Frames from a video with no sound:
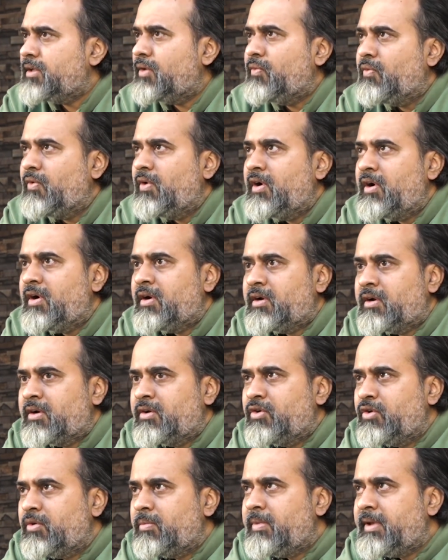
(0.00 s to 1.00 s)
the
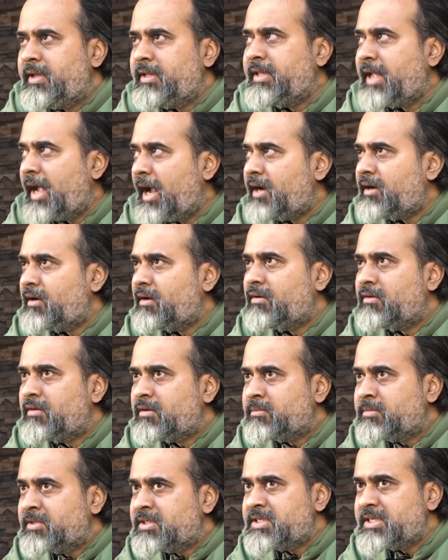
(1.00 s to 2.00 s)
work to be that
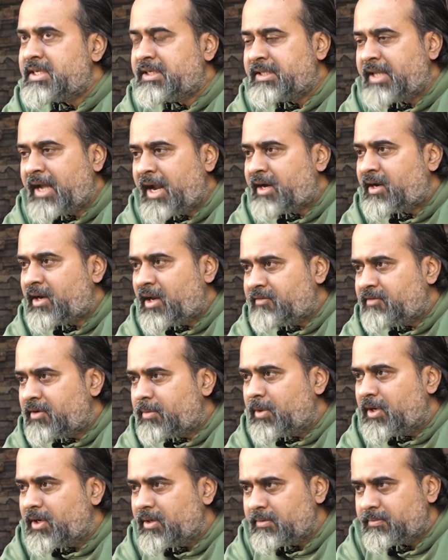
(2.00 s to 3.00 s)
enormous and that
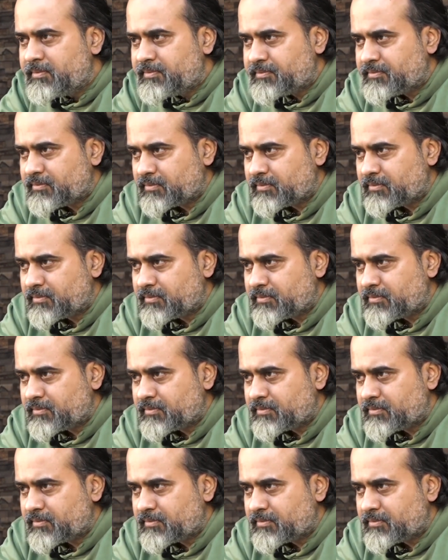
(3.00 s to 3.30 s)
lovable.